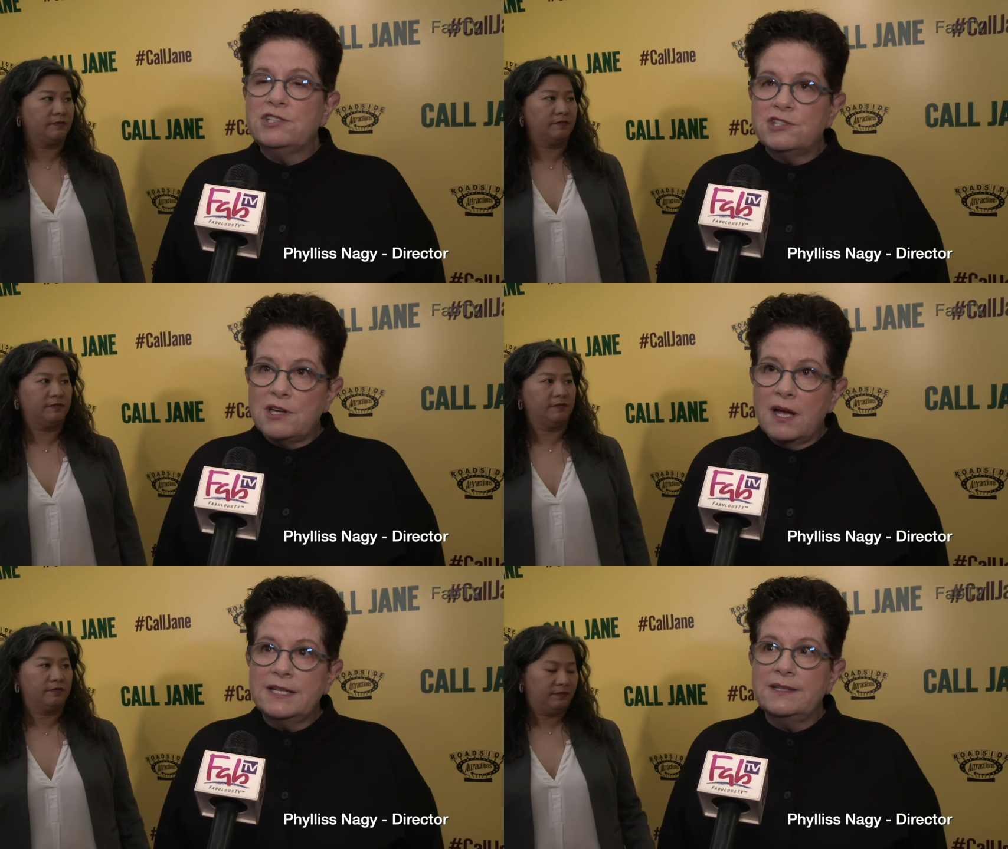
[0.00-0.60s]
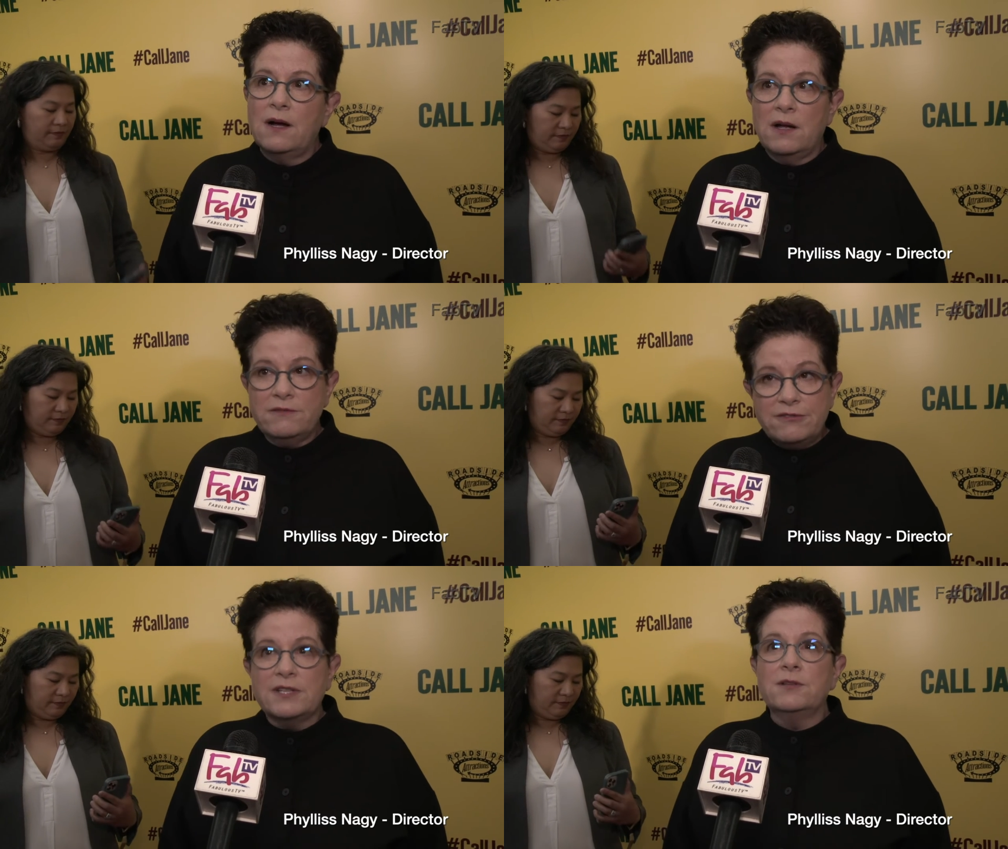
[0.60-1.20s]
Speaker 1: shot it on
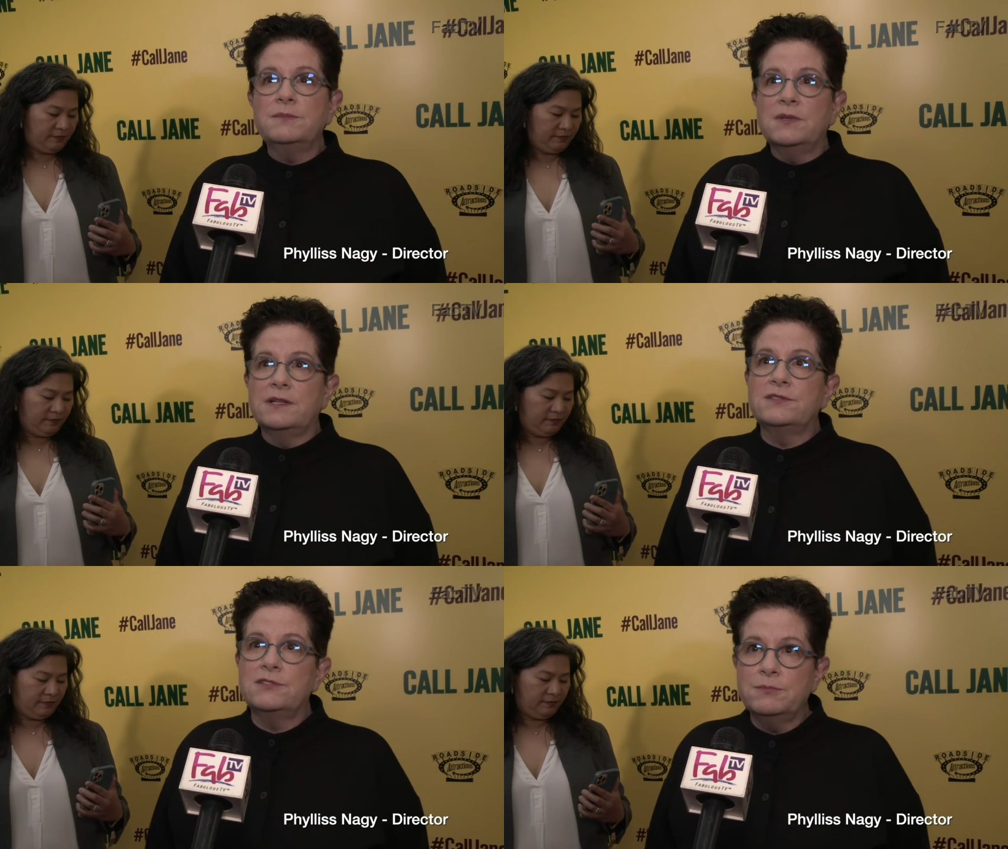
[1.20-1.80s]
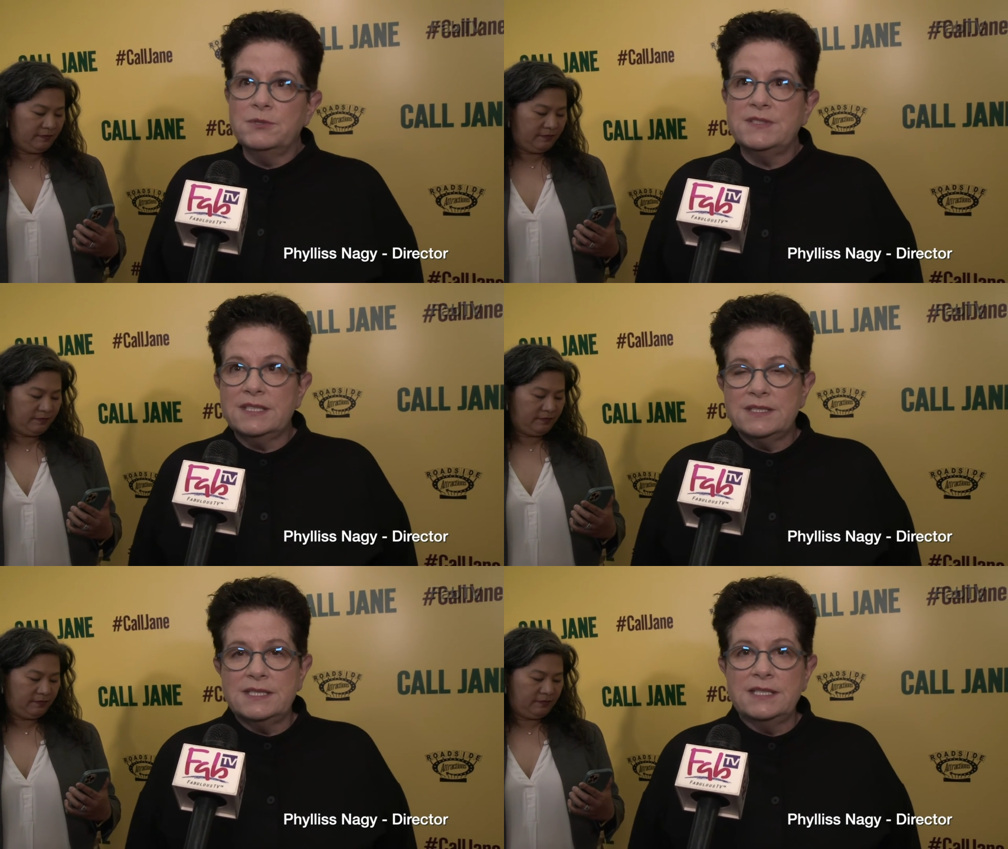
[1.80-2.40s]
film, on Super
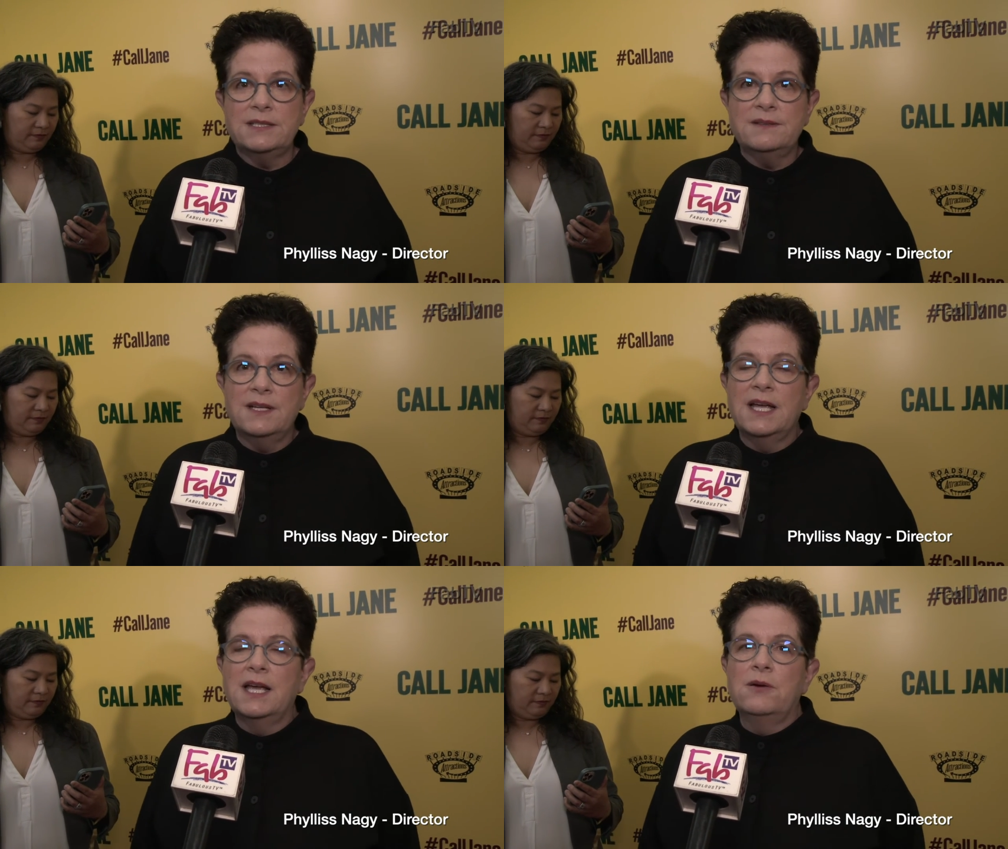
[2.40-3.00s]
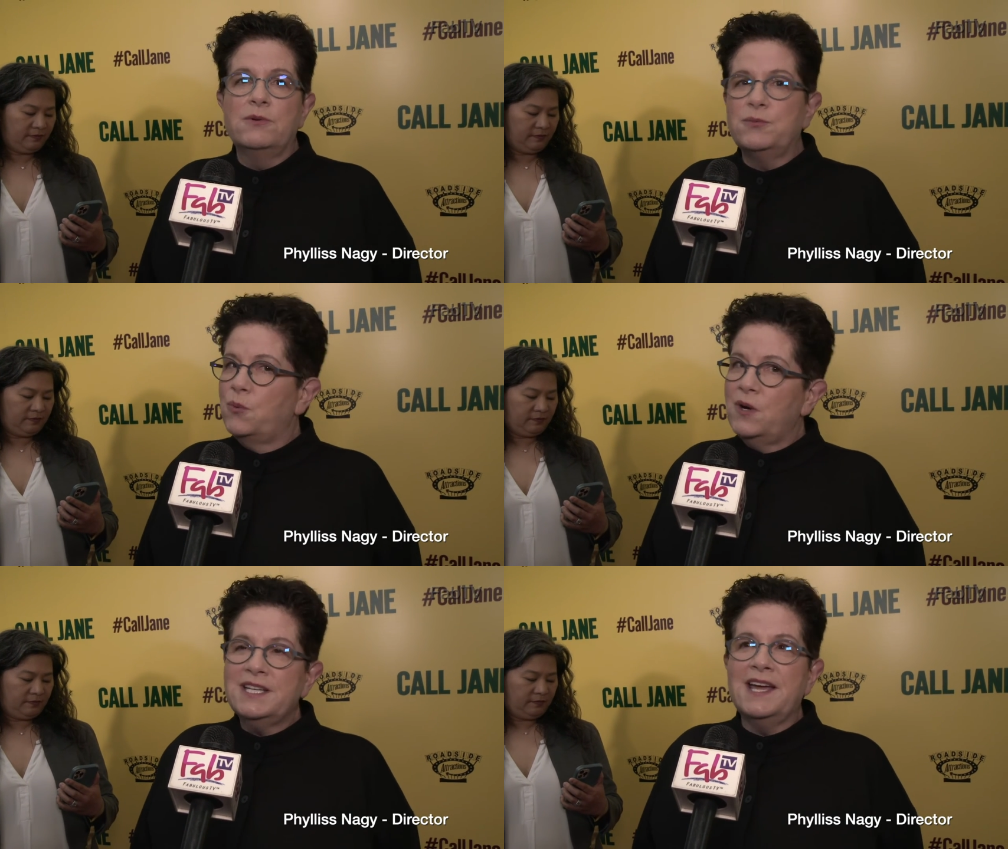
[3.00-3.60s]
sixteen, with
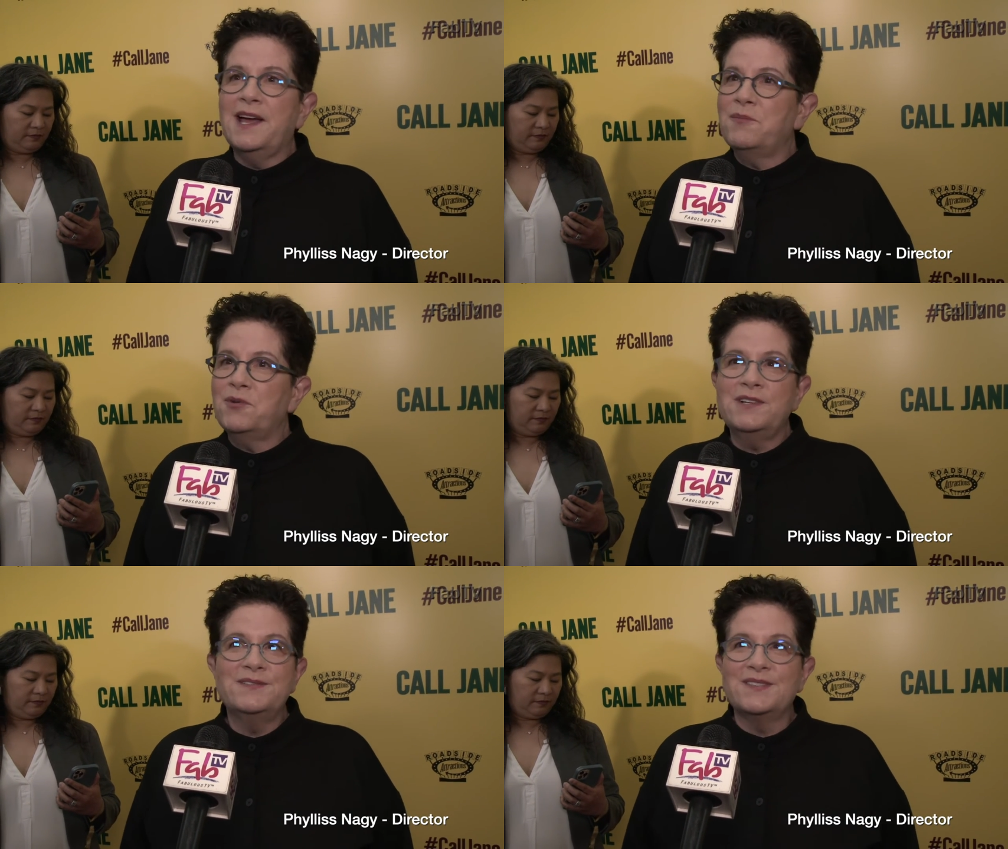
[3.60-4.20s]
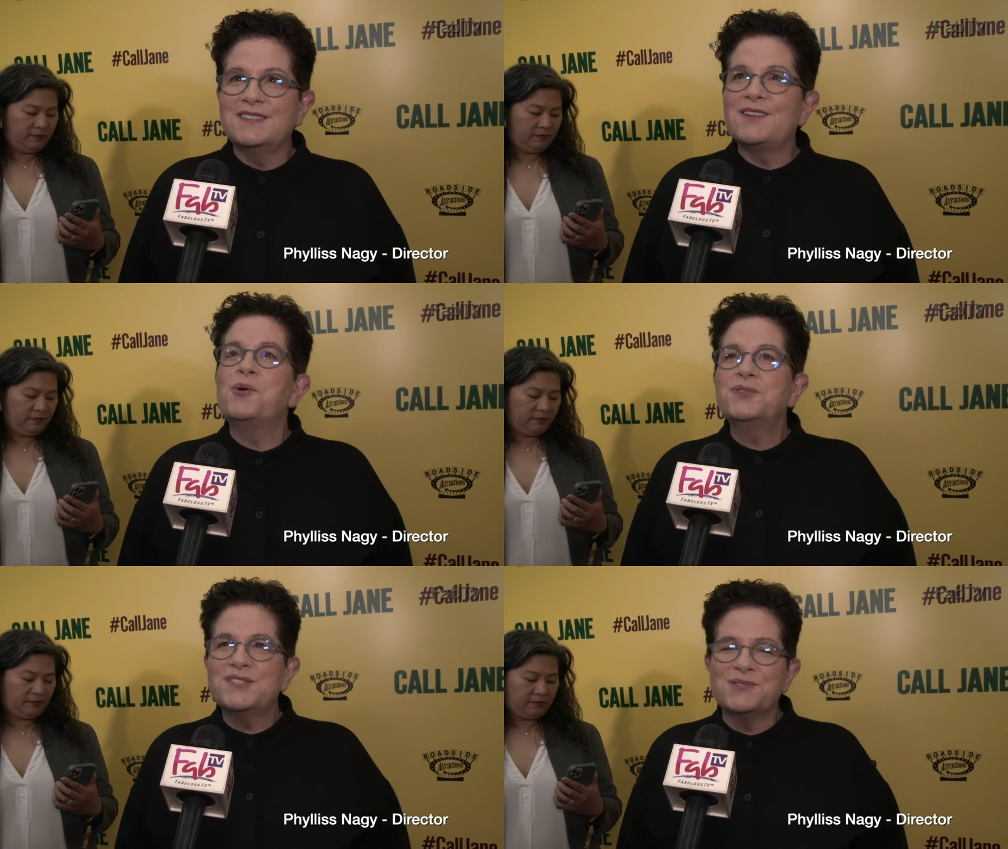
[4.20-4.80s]
one camera, in the
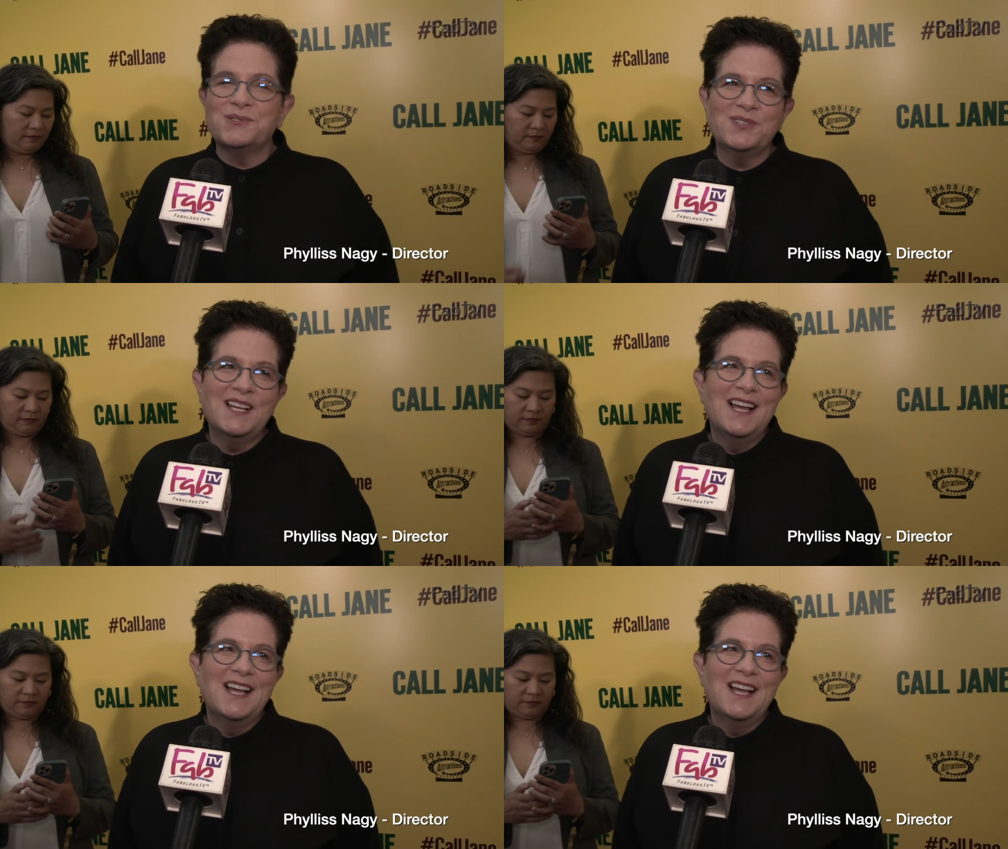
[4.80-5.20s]
old school,